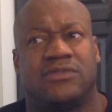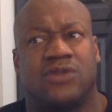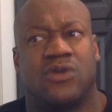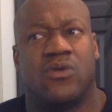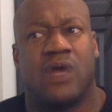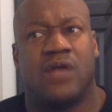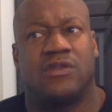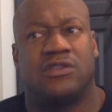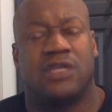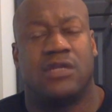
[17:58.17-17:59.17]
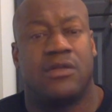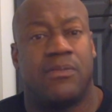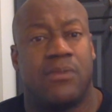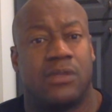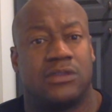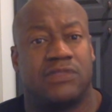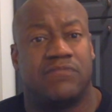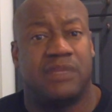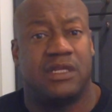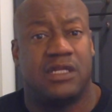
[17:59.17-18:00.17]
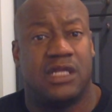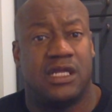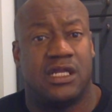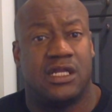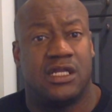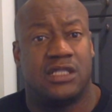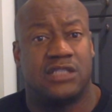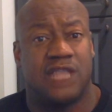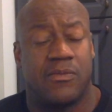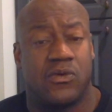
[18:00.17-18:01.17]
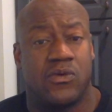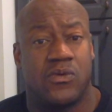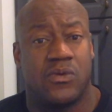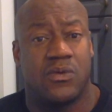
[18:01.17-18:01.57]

don't understand the importance of being in stable,